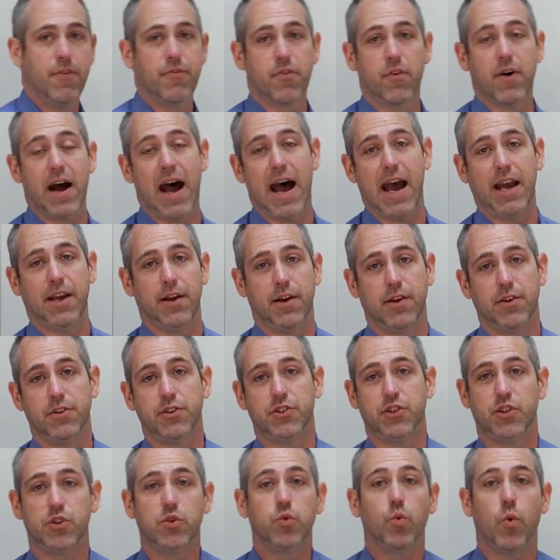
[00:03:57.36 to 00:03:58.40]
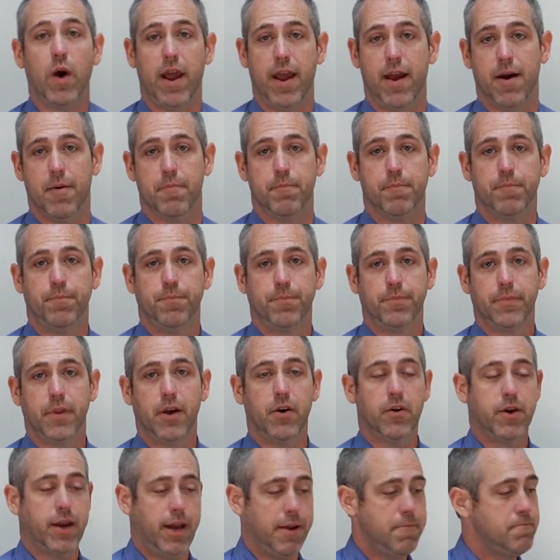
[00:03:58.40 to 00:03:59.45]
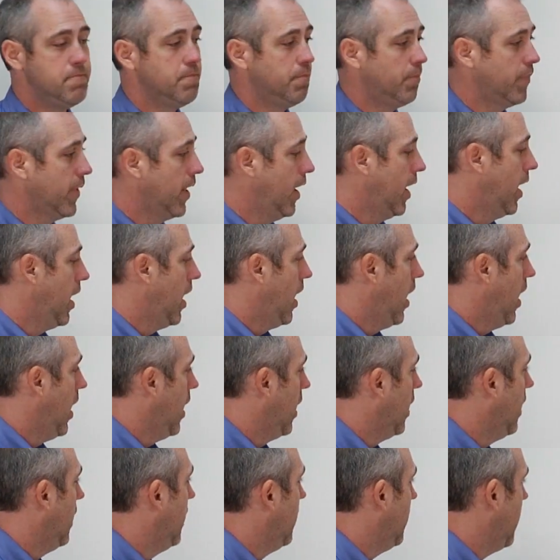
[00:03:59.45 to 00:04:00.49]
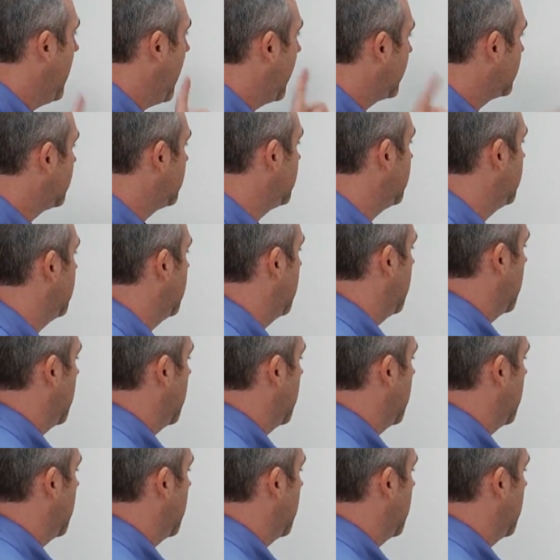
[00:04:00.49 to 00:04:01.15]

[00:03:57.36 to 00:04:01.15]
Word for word: for I swam. Okay? Next